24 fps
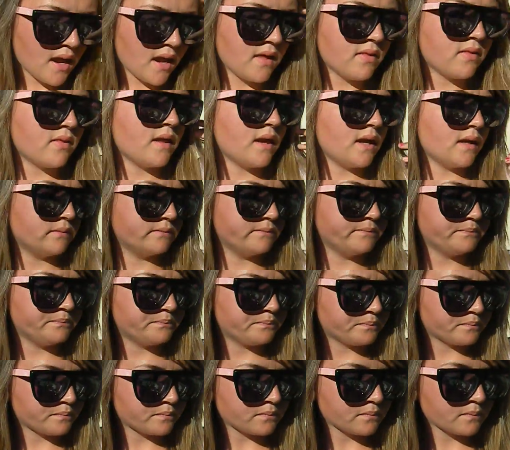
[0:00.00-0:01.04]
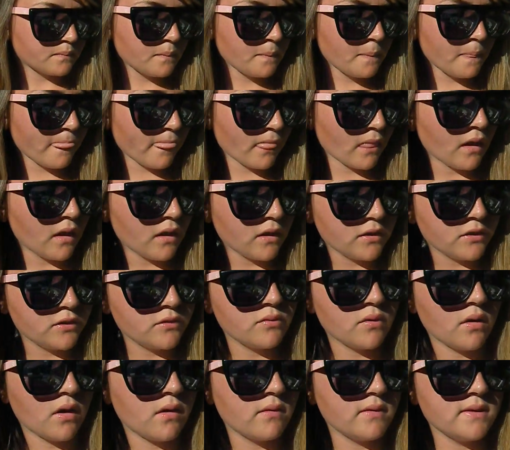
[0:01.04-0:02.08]
And then
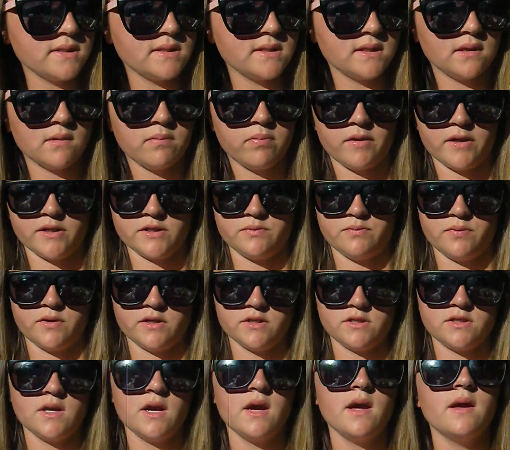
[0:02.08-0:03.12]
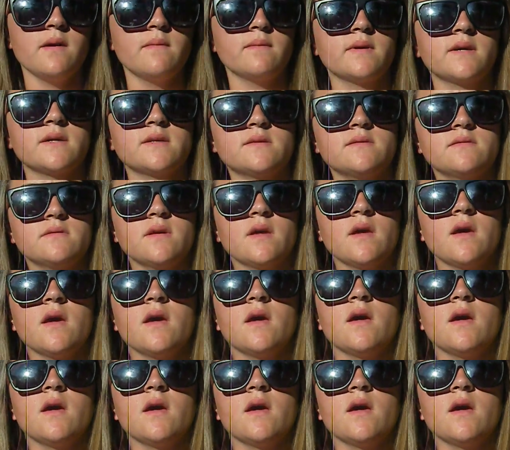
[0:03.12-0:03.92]
you will always need a blush brush because